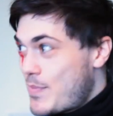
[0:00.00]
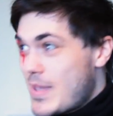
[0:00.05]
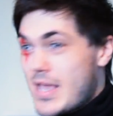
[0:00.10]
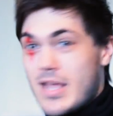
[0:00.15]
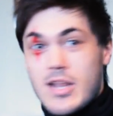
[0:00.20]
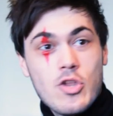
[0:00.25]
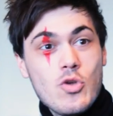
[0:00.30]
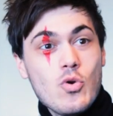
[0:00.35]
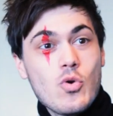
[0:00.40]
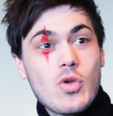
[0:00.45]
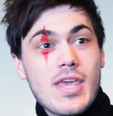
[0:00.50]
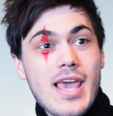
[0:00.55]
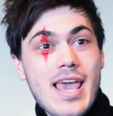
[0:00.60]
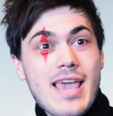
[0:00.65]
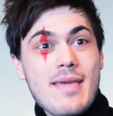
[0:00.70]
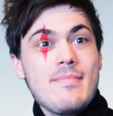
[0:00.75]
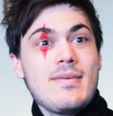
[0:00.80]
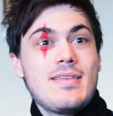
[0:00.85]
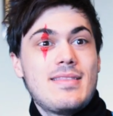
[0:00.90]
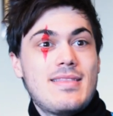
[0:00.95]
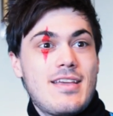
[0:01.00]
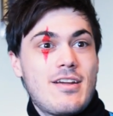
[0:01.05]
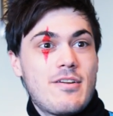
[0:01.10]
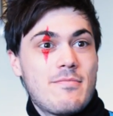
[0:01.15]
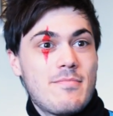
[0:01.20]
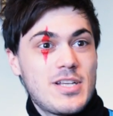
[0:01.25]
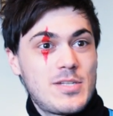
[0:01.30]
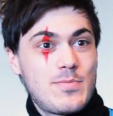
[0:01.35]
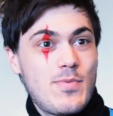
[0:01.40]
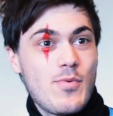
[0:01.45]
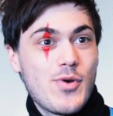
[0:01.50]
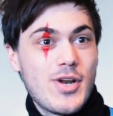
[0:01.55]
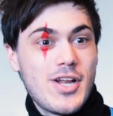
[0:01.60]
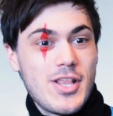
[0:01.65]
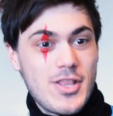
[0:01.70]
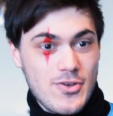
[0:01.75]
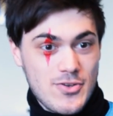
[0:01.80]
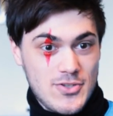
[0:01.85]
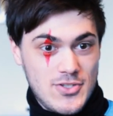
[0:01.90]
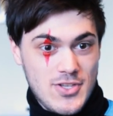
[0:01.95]
be a new game in there. Must be one
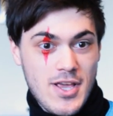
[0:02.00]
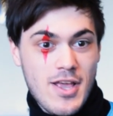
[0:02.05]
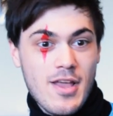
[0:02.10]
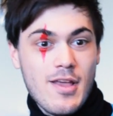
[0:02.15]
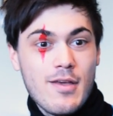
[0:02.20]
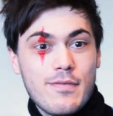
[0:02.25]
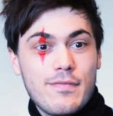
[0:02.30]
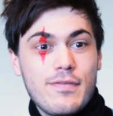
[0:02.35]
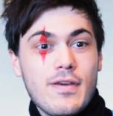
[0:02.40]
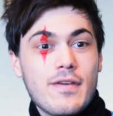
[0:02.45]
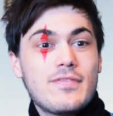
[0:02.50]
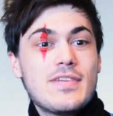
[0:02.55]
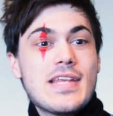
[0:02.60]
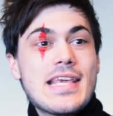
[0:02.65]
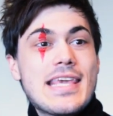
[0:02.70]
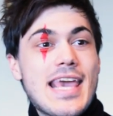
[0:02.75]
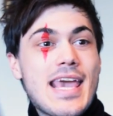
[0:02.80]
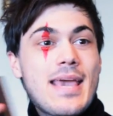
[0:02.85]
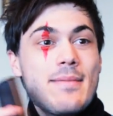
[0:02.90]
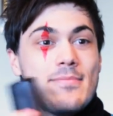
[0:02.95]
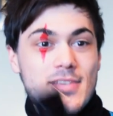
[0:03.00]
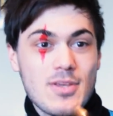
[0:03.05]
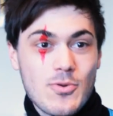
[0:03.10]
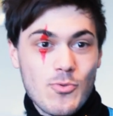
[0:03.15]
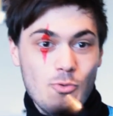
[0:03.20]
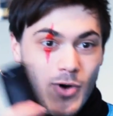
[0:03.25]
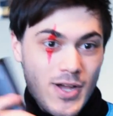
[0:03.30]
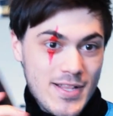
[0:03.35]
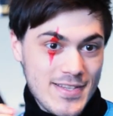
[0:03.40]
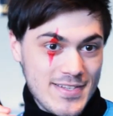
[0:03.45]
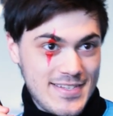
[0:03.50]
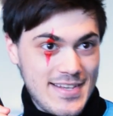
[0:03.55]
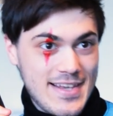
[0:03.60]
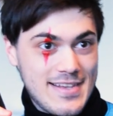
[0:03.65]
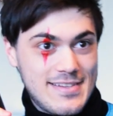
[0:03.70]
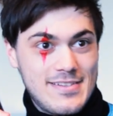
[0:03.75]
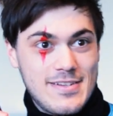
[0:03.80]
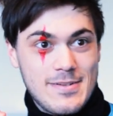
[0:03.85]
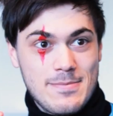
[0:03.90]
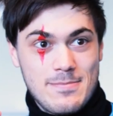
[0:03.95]
of those 50 games in one
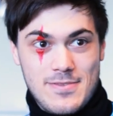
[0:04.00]
system.